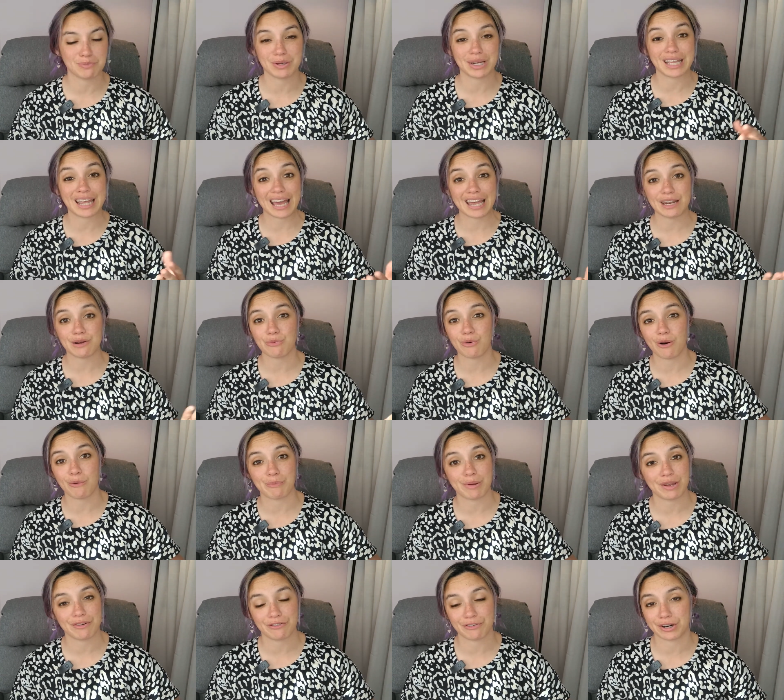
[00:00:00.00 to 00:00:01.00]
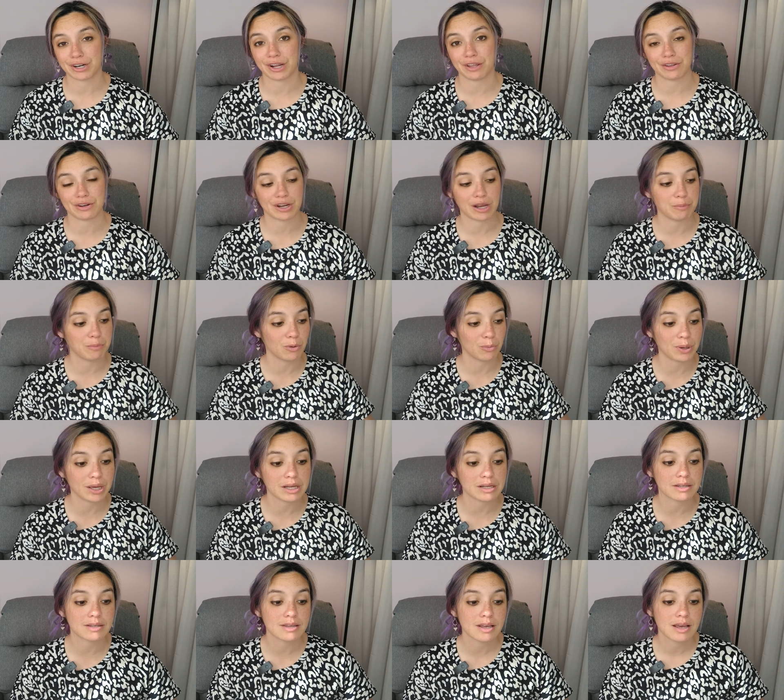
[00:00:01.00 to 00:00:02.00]
But again, it won't be for another couple
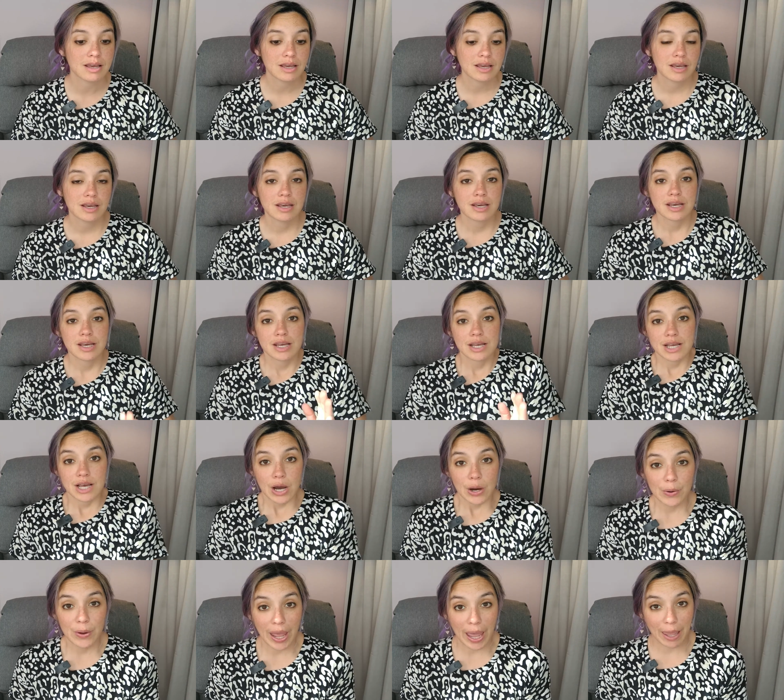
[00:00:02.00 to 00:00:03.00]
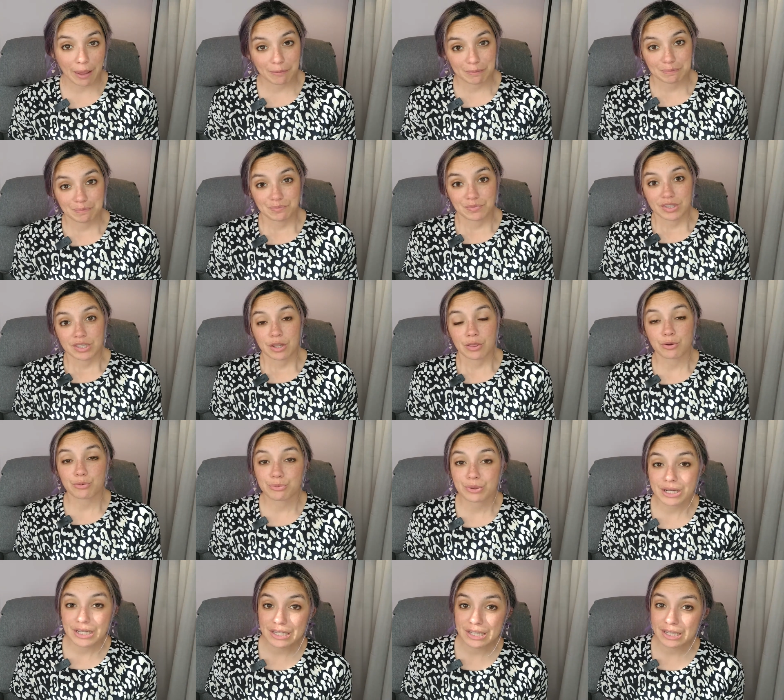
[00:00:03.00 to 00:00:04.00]
weeks. Okay. The
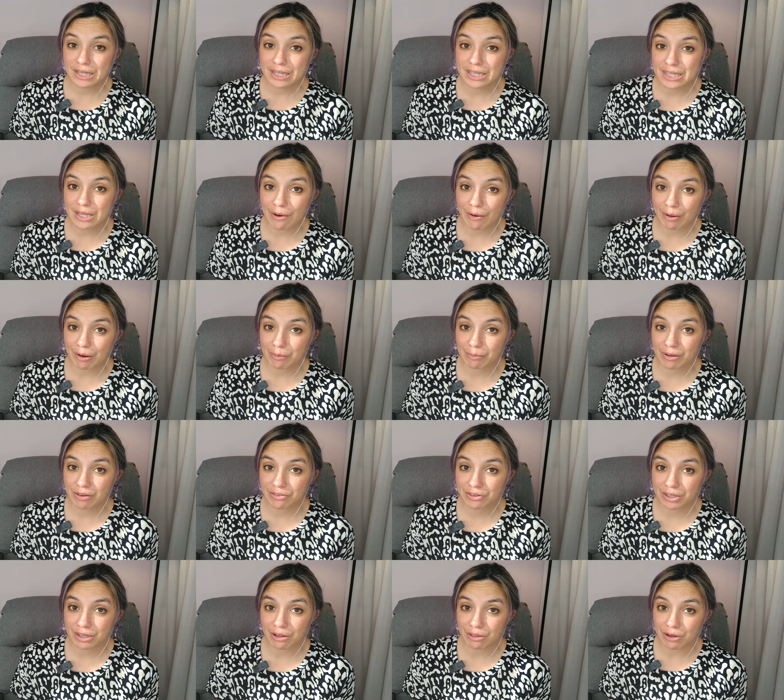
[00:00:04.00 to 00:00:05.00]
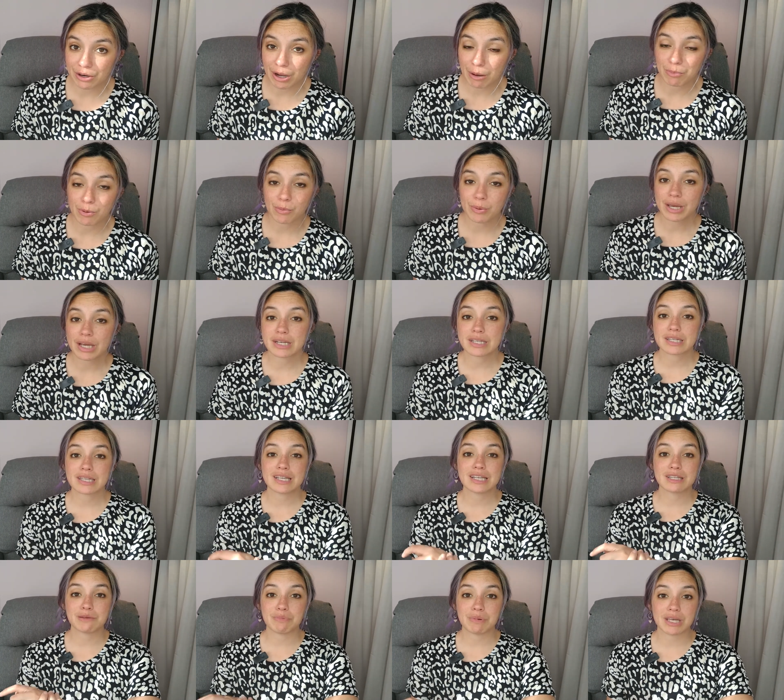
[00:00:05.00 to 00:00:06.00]
reason it's not going to be for another couple weeks
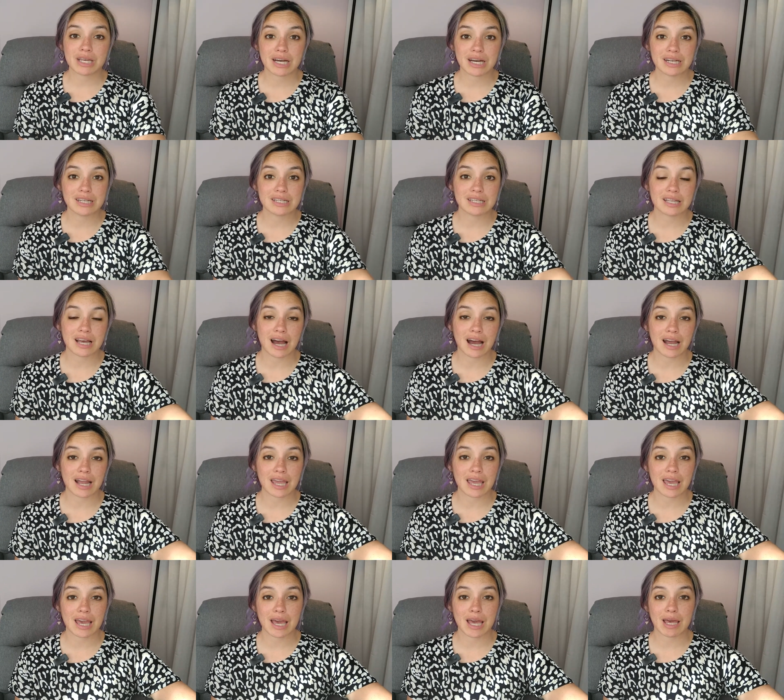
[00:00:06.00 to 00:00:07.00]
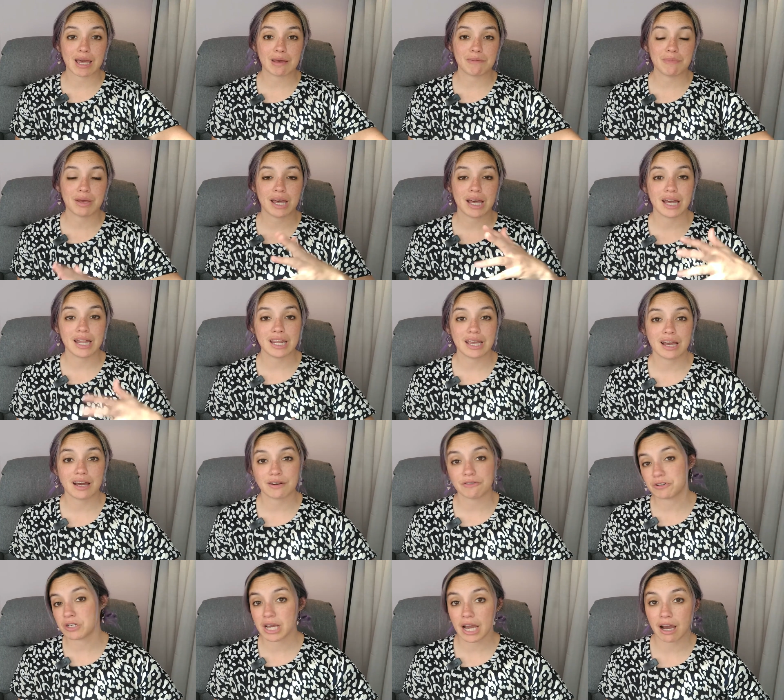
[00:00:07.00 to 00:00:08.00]
is because I am heading
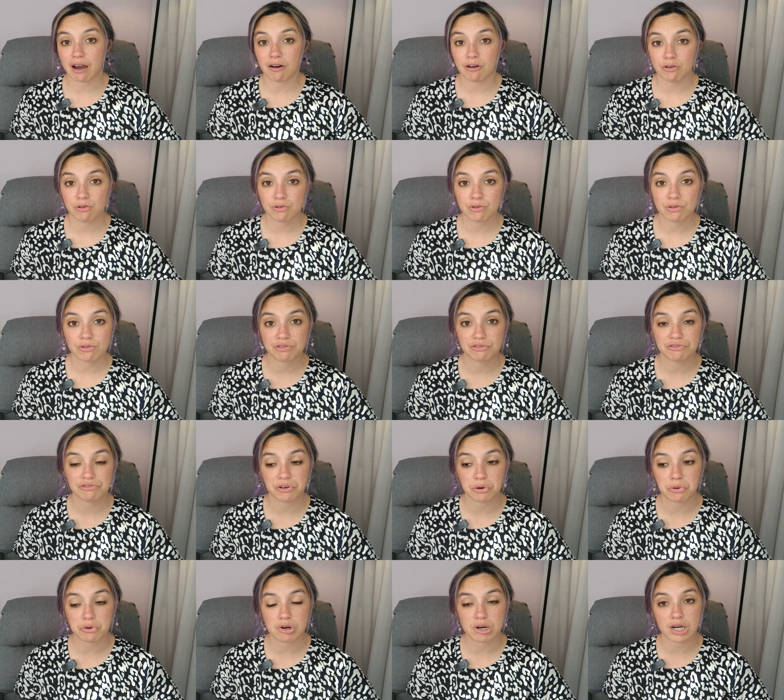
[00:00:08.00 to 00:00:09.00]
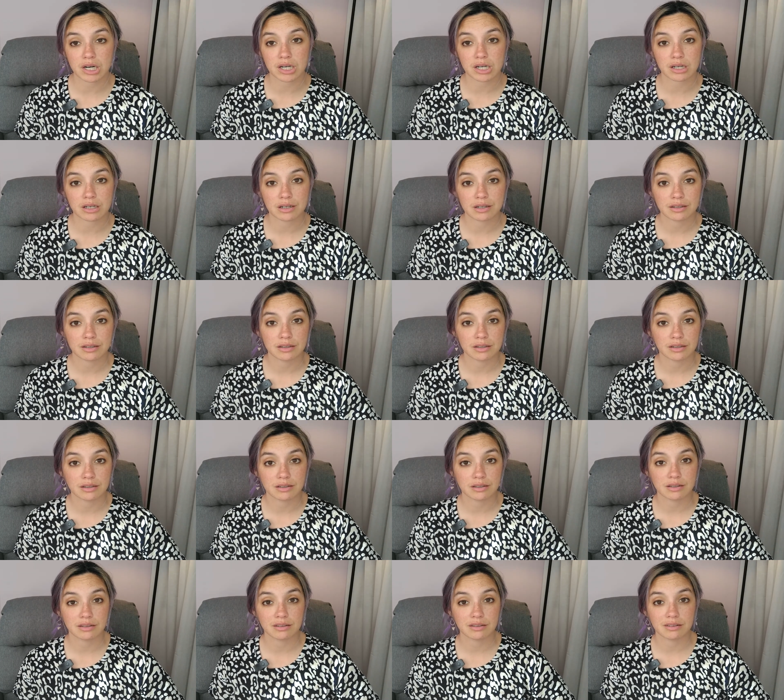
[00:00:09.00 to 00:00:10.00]
out of town for
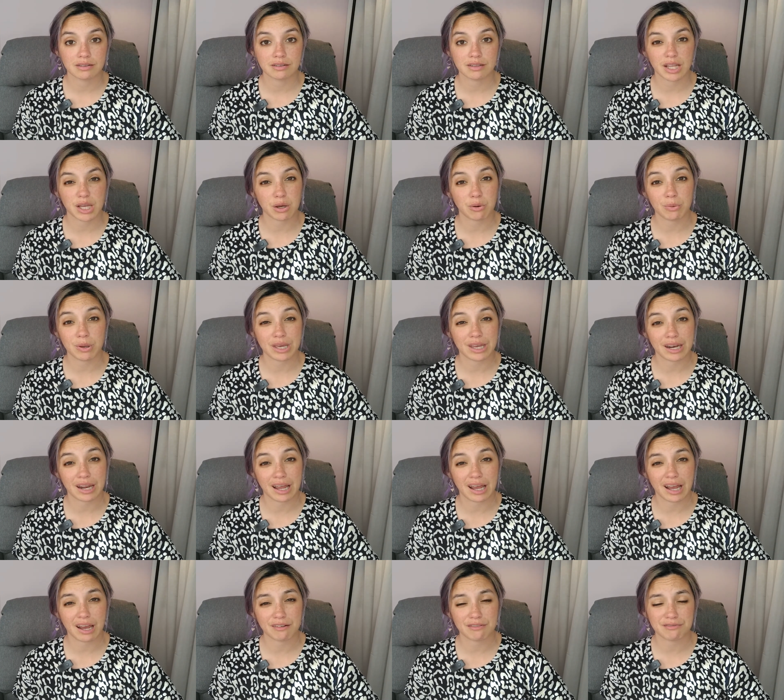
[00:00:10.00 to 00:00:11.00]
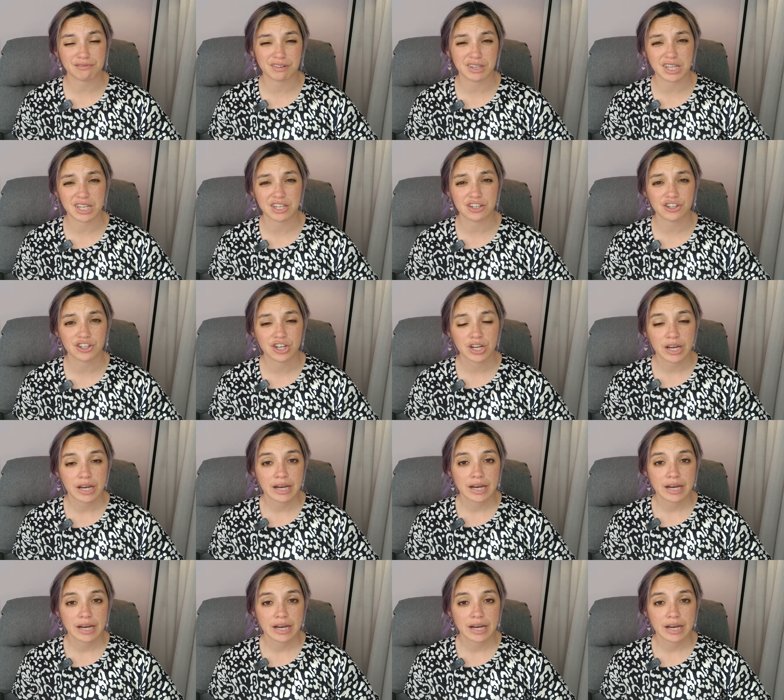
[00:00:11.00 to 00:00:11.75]
like a week and a half-ish.